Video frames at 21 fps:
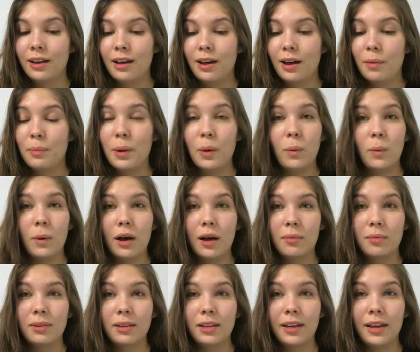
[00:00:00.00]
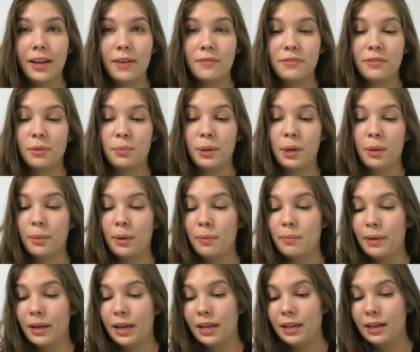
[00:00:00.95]
a bit wobbly. I'm filming on my
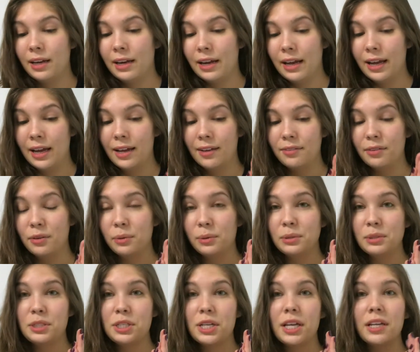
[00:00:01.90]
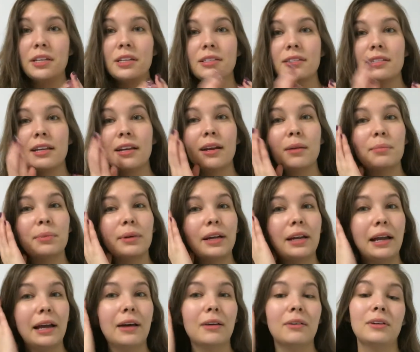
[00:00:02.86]
bed and I have a real janky setup
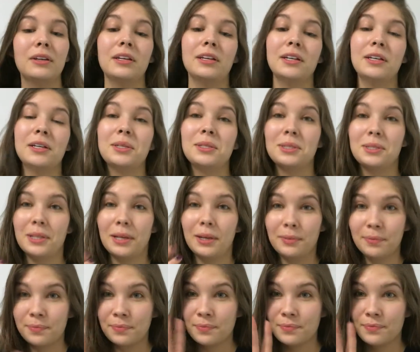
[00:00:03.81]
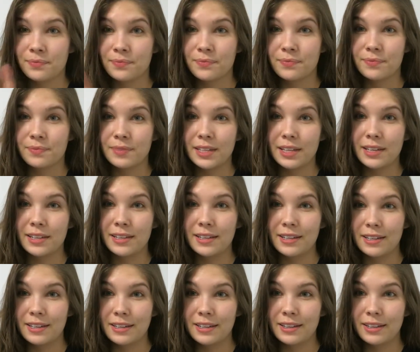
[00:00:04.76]
right now. So
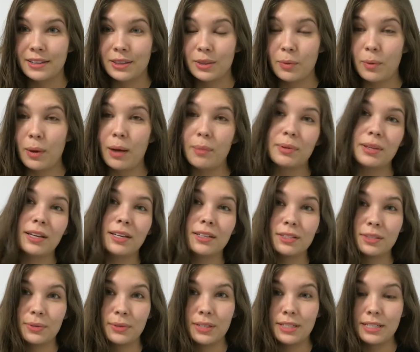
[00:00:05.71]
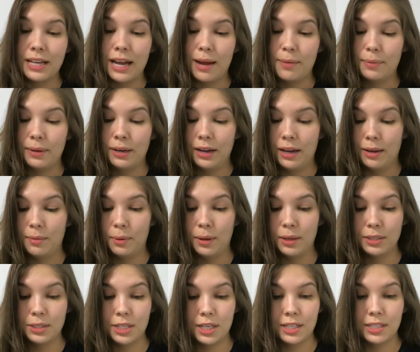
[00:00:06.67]
the wobbling is going to happen. I
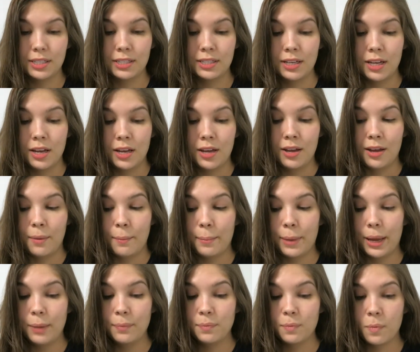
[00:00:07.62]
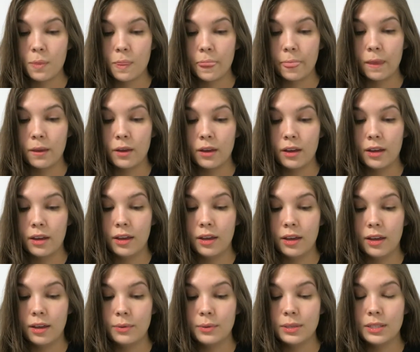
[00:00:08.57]
apologize. But
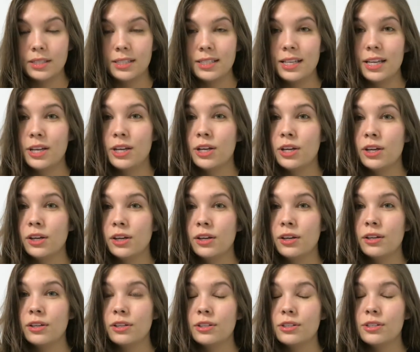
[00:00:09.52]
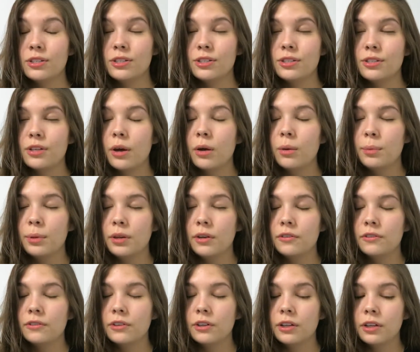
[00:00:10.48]
it was so
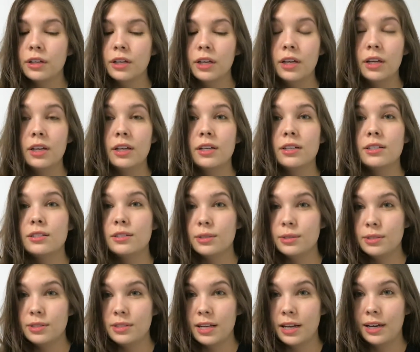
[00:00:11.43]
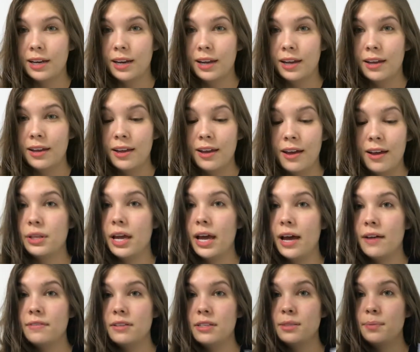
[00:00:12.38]
beautiful, so stunning. They
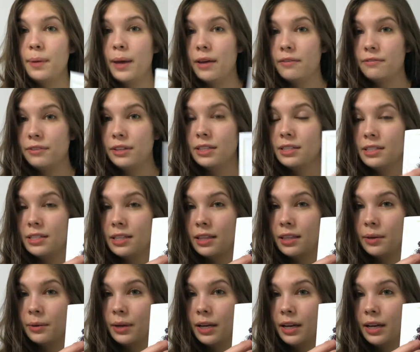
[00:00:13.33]
have these pamphlets that they were